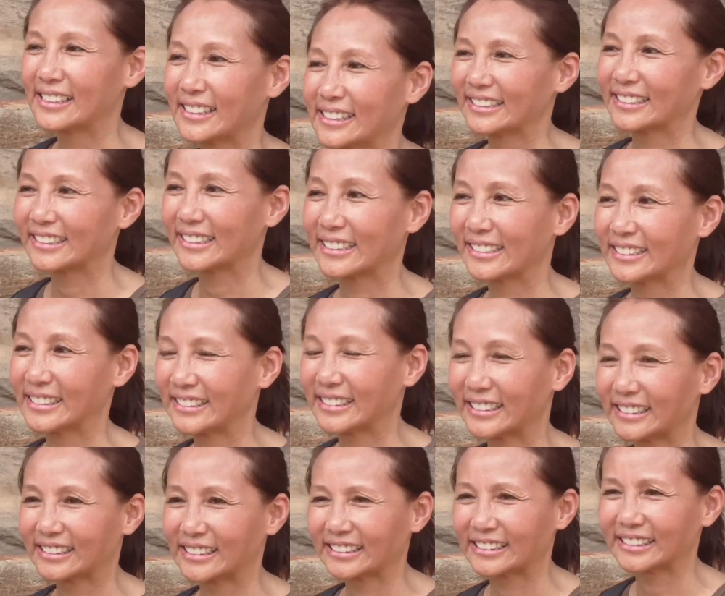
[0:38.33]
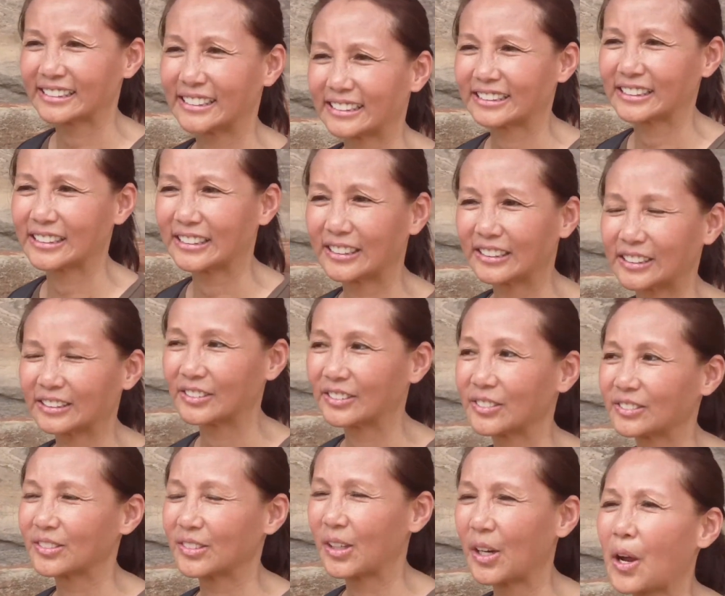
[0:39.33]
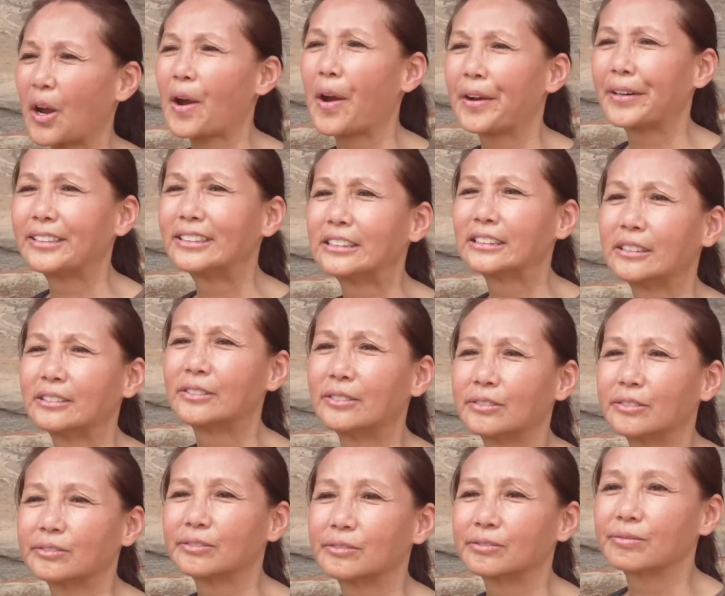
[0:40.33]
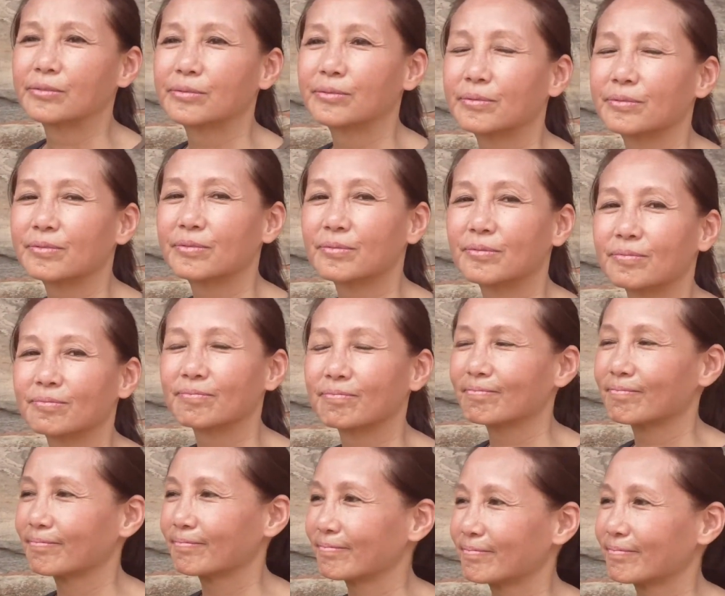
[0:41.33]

And so this has been a really fascinating comparison with our previous